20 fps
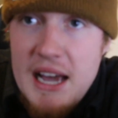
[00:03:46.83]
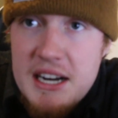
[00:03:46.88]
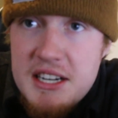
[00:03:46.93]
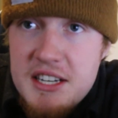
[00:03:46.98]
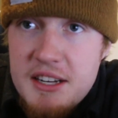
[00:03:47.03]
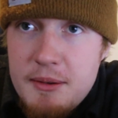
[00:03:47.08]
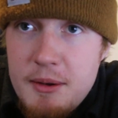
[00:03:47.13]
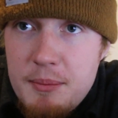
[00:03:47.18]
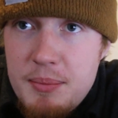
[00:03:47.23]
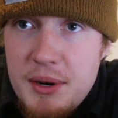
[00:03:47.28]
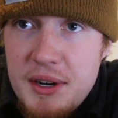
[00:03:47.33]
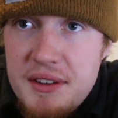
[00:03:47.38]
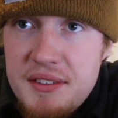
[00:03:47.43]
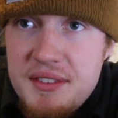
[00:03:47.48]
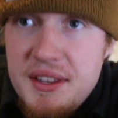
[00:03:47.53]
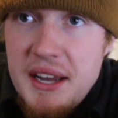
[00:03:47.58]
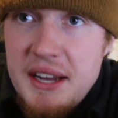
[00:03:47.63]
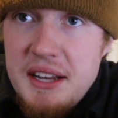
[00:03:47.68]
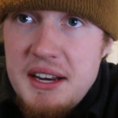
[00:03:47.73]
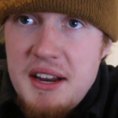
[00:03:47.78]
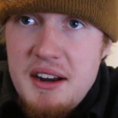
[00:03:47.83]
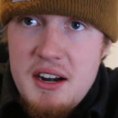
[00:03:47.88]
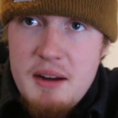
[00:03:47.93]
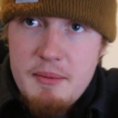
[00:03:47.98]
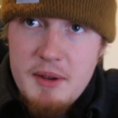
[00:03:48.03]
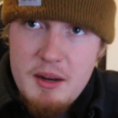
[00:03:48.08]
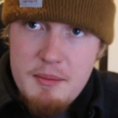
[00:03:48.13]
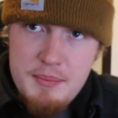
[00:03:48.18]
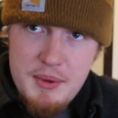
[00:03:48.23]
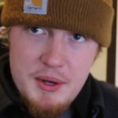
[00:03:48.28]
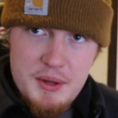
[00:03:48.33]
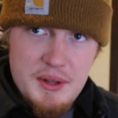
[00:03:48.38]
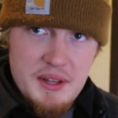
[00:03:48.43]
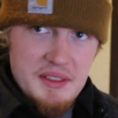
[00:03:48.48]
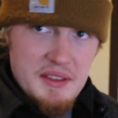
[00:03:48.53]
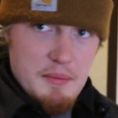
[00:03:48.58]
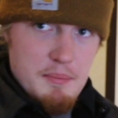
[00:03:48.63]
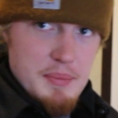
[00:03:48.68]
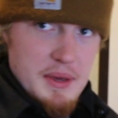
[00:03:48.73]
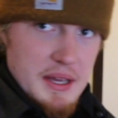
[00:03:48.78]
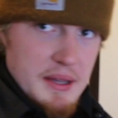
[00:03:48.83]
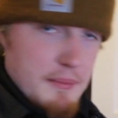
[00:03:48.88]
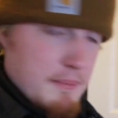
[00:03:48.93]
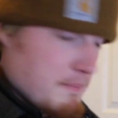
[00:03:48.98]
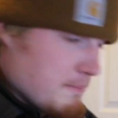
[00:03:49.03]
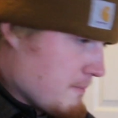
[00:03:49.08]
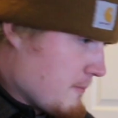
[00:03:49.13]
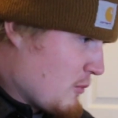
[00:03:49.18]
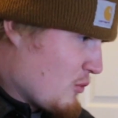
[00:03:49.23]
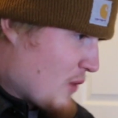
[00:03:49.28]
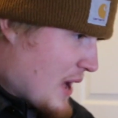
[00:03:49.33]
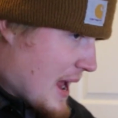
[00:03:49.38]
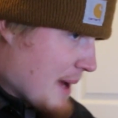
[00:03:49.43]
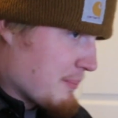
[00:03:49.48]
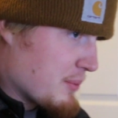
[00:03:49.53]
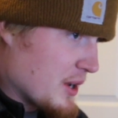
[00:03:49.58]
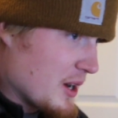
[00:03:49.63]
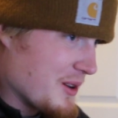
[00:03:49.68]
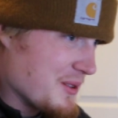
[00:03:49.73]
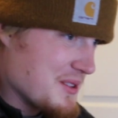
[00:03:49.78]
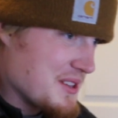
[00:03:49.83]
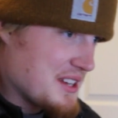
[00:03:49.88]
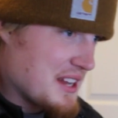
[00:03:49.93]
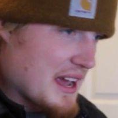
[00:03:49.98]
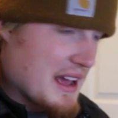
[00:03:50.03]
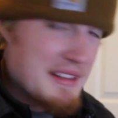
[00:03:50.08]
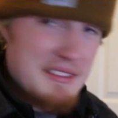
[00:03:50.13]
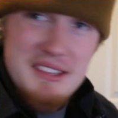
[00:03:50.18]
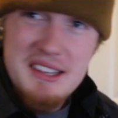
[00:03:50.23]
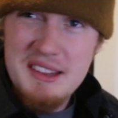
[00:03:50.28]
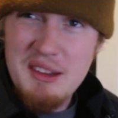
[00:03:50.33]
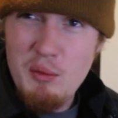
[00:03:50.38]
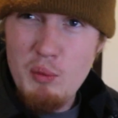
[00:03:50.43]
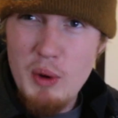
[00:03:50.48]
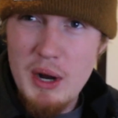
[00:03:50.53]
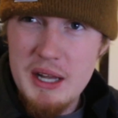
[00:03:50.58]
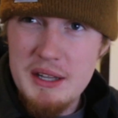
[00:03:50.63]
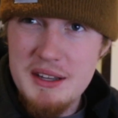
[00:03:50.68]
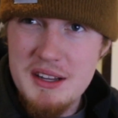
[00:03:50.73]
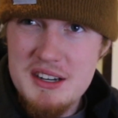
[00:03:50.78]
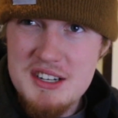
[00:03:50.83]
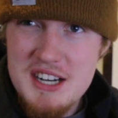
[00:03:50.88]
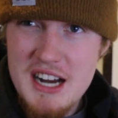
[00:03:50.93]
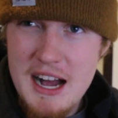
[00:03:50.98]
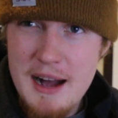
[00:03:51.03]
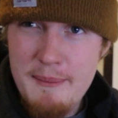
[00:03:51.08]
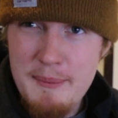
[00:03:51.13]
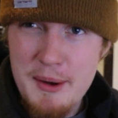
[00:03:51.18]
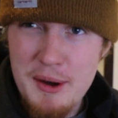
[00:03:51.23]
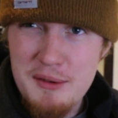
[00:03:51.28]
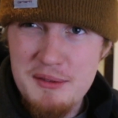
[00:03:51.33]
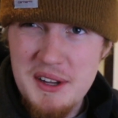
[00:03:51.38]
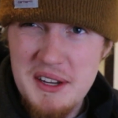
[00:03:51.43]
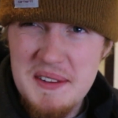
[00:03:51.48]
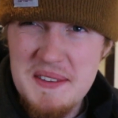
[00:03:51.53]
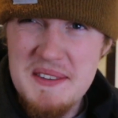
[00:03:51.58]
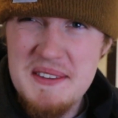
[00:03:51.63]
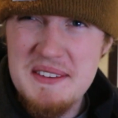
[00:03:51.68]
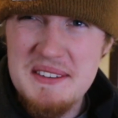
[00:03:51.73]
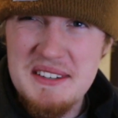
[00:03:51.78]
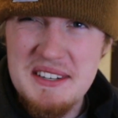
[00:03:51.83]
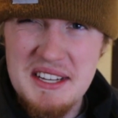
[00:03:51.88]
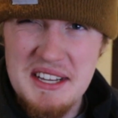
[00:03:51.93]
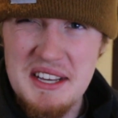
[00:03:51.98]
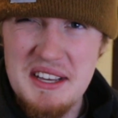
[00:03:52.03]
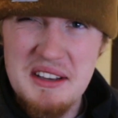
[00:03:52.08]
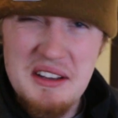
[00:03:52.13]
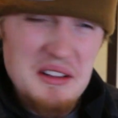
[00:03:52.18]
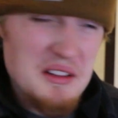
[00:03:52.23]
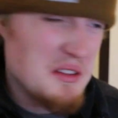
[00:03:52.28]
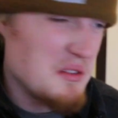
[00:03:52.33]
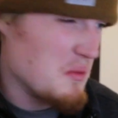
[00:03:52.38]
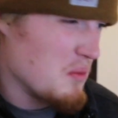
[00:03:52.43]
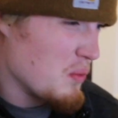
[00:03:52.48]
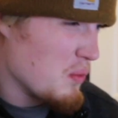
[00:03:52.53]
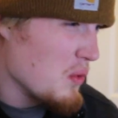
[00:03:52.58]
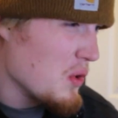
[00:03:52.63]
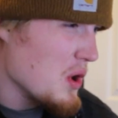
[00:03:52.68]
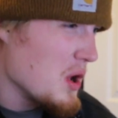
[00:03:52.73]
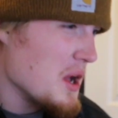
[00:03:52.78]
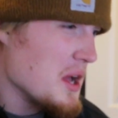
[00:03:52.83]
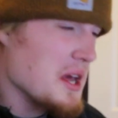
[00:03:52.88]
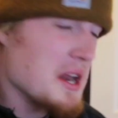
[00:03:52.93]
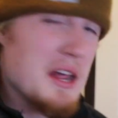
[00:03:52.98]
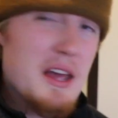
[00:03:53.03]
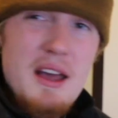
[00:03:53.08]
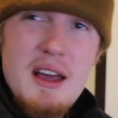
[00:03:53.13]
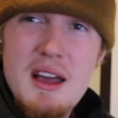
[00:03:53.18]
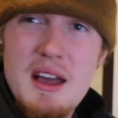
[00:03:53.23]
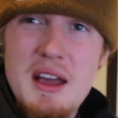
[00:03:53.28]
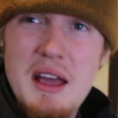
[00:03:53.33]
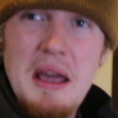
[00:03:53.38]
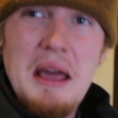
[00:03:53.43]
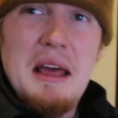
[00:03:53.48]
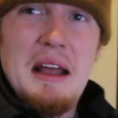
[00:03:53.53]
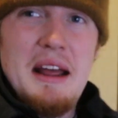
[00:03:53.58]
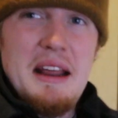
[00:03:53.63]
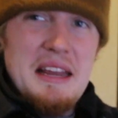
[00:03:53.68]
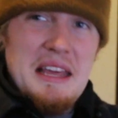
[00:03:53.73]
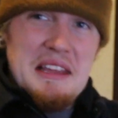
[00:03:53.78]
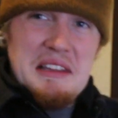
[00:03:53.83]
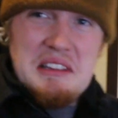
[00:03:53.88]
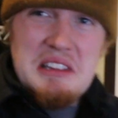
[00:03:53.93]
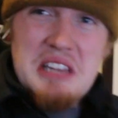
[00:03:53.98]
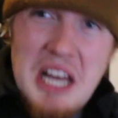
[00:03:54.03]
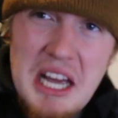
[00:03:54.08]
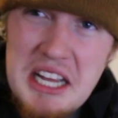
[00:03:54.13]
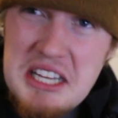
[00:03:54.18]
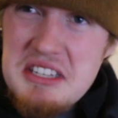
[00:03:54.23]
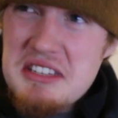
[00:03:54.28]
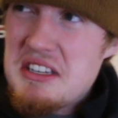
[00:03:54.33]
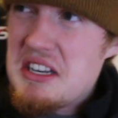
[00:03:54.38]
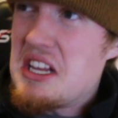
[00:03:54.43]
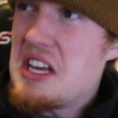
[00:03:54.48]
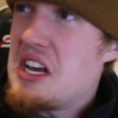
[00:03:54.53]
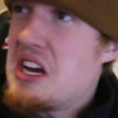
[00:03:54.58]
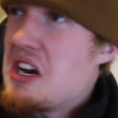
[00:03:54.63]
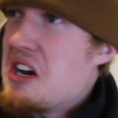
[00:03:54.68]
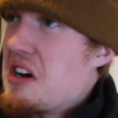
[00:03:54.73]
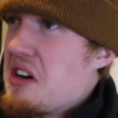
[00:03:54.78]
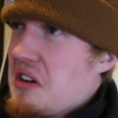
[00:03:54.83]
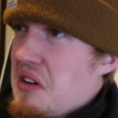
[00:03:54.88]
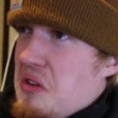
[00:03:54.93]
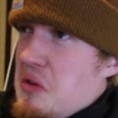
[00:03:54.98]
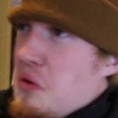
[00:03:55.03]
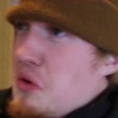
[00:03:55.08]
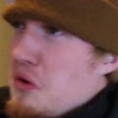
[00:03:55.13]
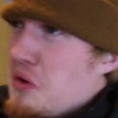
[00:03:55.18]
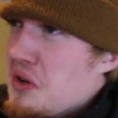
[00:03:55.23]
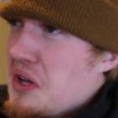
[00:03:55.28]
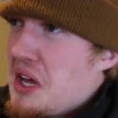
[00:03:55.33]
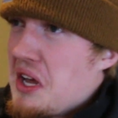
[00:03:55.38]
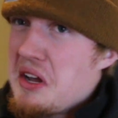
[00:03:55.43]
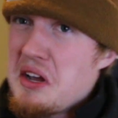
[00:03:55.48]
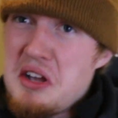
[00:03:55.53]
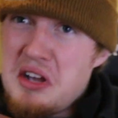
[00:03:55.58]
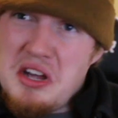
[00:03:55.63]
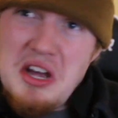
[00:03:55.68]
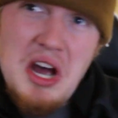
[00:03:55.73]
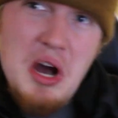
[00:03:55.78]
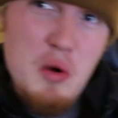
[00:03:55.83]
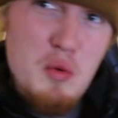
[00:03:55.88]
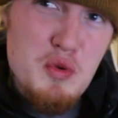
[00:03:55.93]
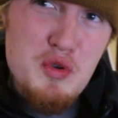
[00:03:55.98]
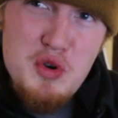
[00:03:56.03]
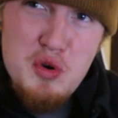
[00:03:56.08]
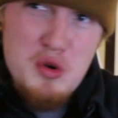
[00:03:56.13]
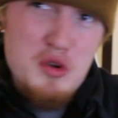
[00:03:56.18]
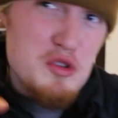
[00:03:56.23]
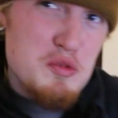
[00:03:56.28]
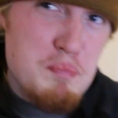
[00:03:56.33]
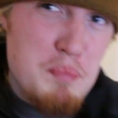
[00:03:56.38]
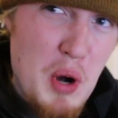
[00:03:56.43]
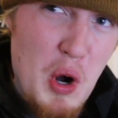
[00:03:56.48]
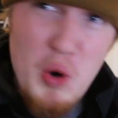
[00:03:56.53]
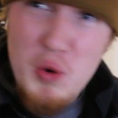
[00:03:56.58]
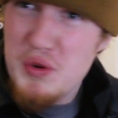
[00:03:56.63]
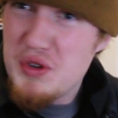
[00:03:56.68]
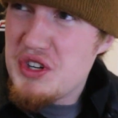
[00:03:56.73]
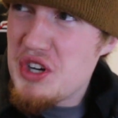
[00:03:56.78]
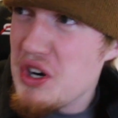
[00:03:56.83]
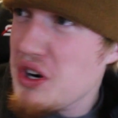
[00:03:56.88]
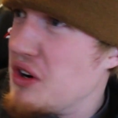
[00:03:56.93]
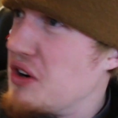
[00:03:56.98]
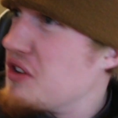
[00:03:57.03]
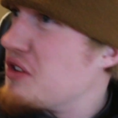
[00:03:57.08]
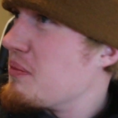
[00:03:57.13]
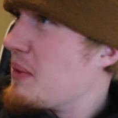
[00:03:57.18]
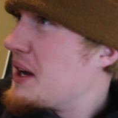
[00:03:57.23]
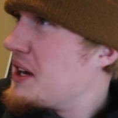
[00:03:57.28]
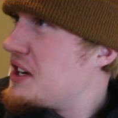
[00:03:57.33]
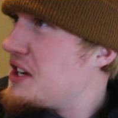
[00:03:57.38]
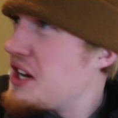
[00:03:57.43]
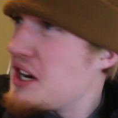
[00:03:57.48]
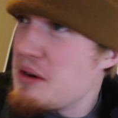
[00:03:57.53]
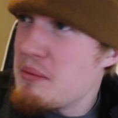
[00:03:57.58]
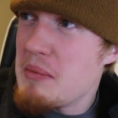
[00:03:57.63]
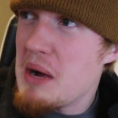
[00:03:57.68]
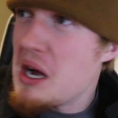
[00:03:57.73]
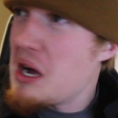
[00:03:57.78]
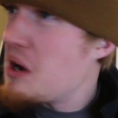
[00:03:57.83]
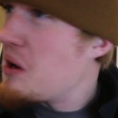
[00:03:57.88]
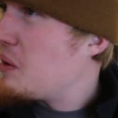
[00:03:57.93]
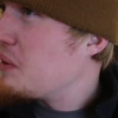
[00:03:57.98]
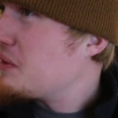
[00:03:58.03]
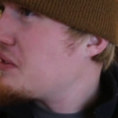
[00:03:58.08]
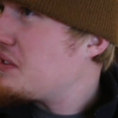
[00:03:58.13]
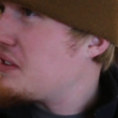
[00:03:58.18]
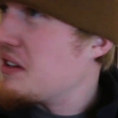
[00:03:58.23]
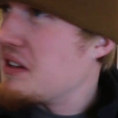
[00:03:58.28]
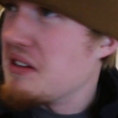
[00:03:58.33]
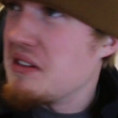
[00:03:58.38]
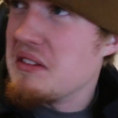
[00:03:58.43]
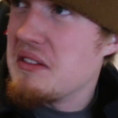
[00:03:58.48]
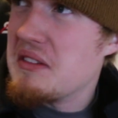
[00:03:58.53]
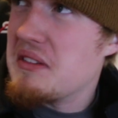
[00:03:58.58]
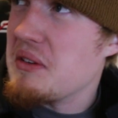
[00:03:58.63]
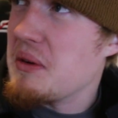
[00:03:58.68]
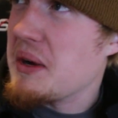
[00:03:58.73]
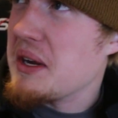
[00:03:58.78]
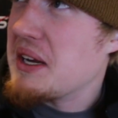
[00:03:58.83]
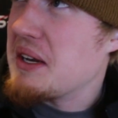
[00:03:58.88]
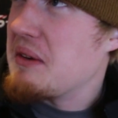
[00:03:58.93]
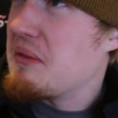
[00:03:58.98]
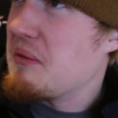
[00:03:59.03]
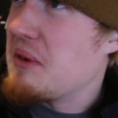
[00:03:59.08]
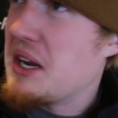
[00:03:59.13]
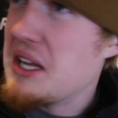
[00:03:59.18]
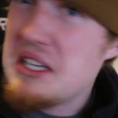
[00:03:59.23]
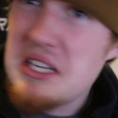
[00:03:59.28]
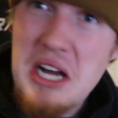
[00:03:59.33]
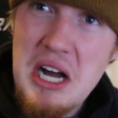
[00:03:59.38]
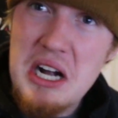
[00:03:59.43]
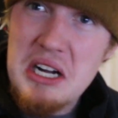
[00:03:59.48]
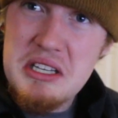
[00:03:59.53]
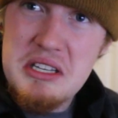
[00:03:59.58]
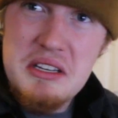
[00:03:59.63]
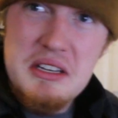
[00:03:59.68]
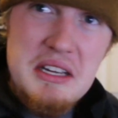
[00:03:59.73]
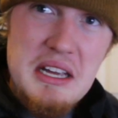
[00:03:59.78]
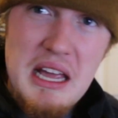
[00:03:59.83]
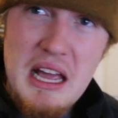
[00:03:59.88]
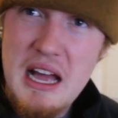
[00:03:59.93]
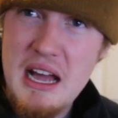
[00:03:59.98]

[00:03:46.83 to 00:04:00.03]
actually been pretty sick in here. I'm gonna build like a big wraparound desk in the welding shop out of like steel and wood. I'm gonna get lights in here and cool like outdoors posters and my deer mounts, and so I can, when I talk to you